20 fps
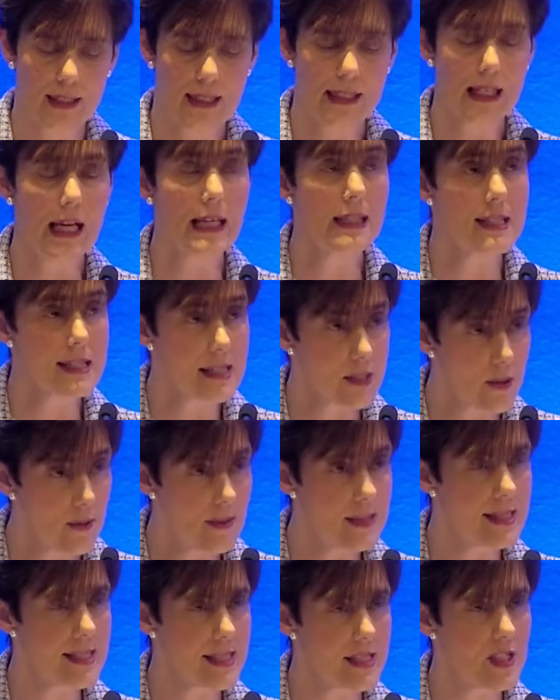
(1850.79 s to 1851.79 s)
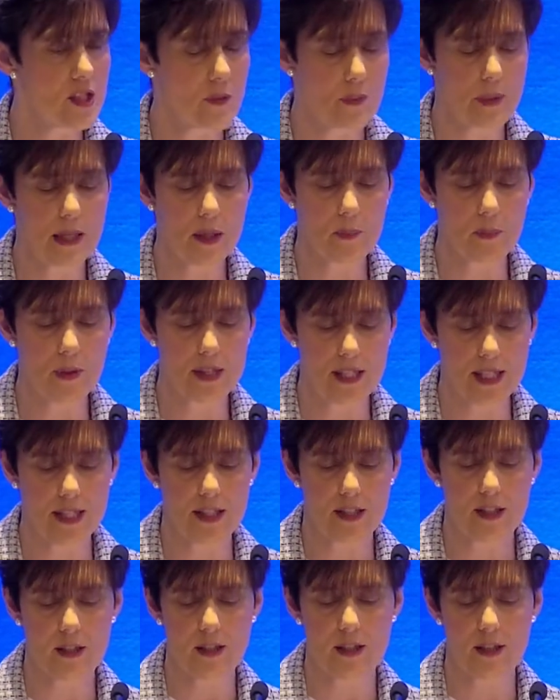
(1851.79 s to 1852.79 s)
and the school system in
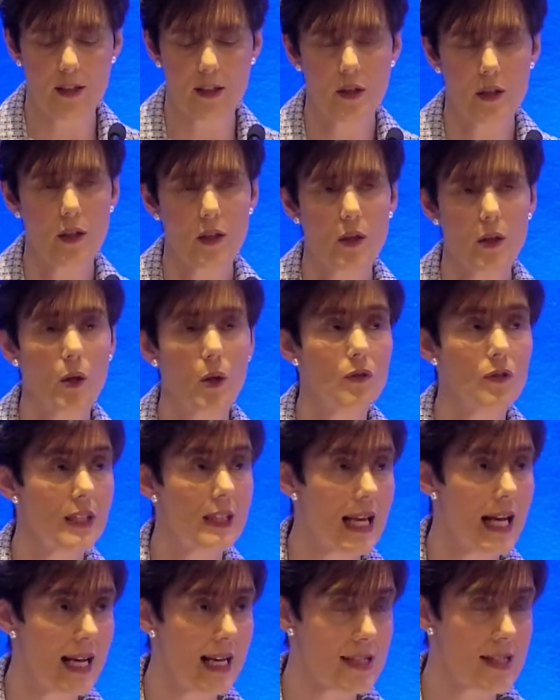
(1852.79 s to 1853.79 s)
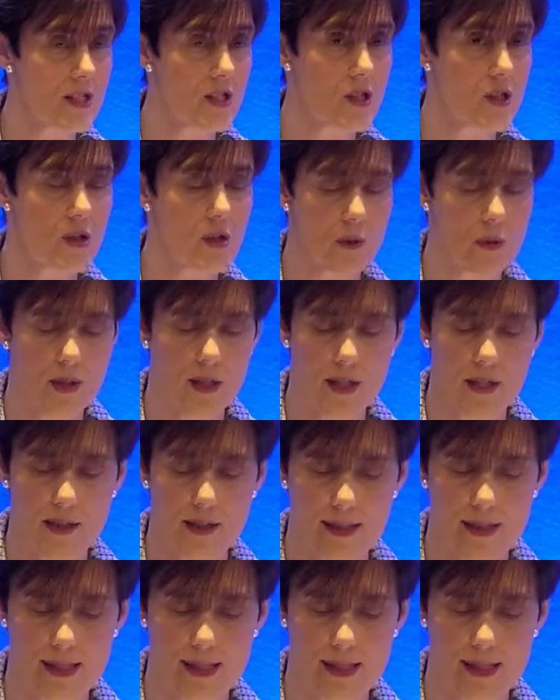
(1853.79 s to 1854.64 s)
particular over the last 2 years.